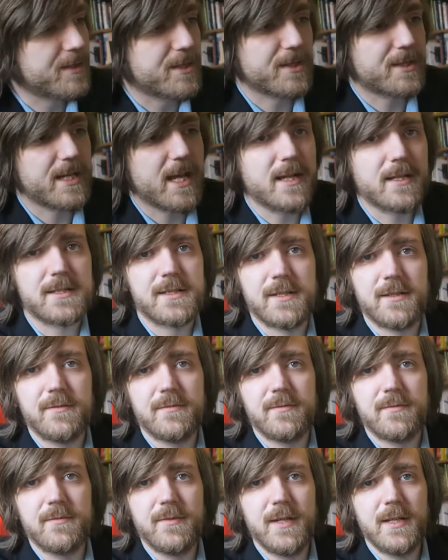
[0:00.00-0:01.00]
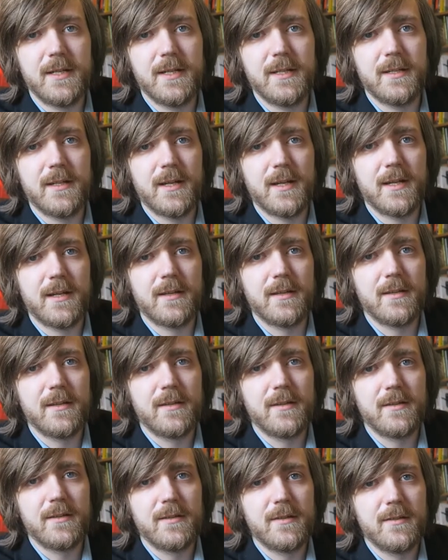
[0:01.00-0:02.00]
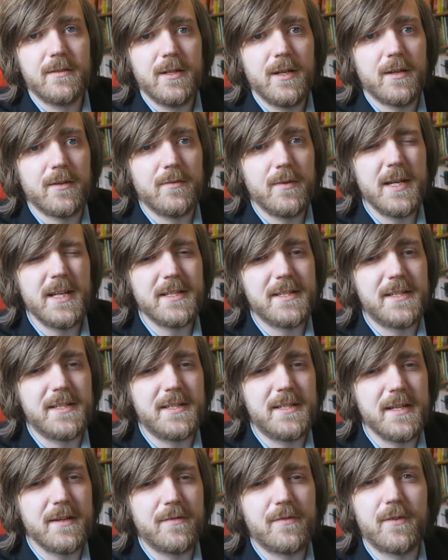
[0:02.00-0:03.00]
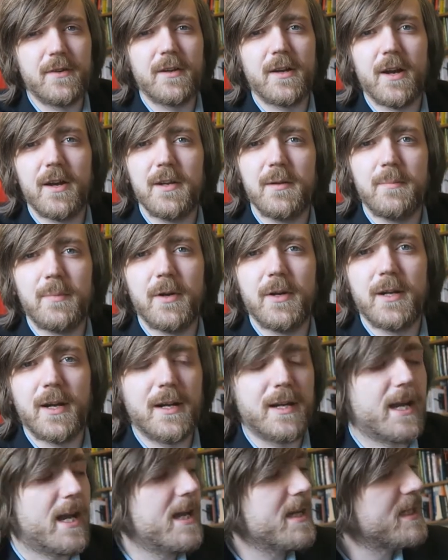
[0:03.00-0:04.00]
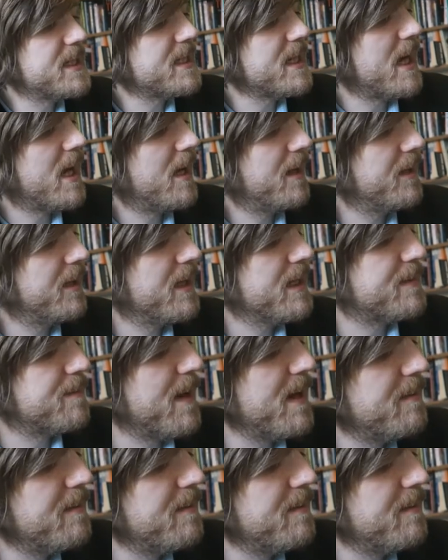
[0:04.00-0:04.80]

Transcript: it was just excellent. Really, uh, you know, really different kind of book, I guess, and it's